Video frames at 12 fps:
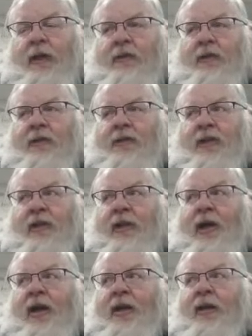there's a
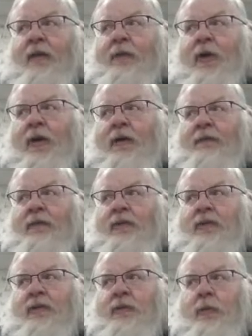lot of
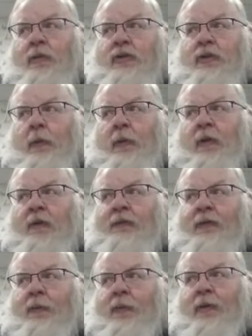carvers who are showing off
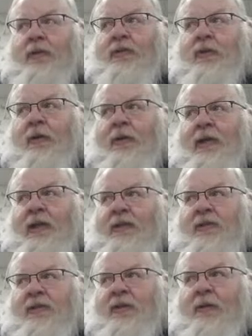their works on
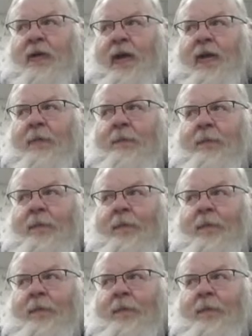Instagram